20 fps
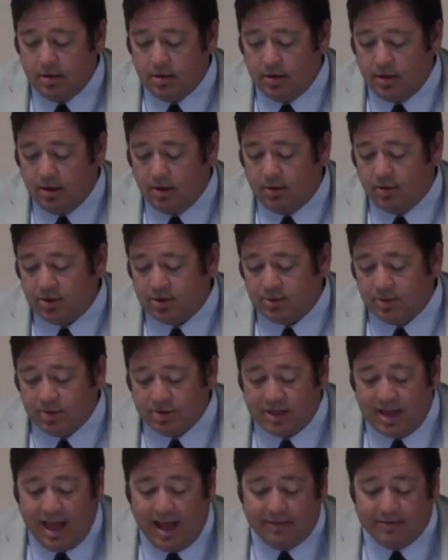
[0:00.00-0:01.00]
Uh, we're
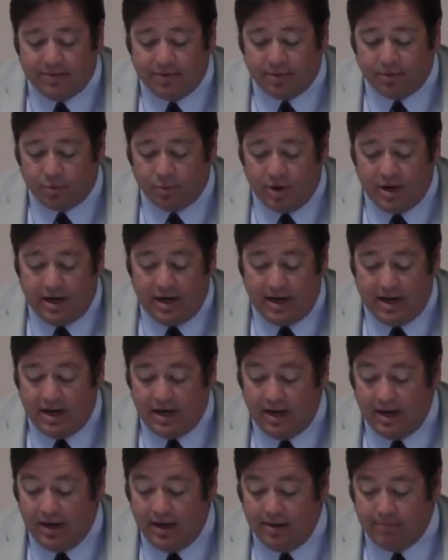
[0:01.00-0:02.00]
supposed to have
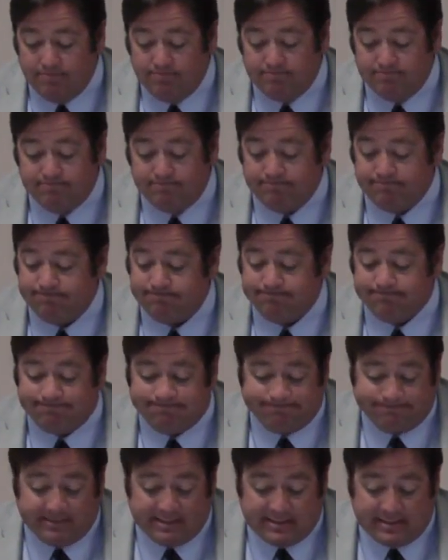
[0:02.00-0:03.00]
three
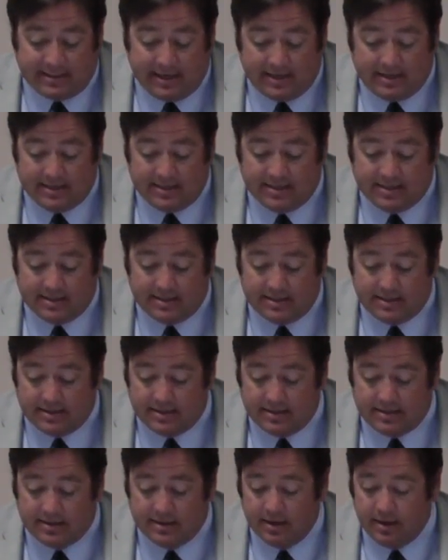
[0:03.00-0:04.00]

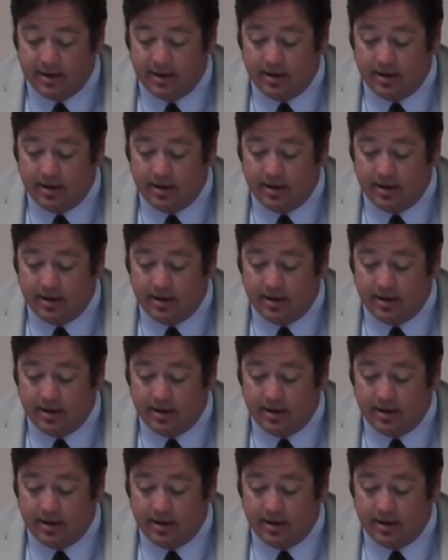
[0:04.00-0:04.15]
sentences.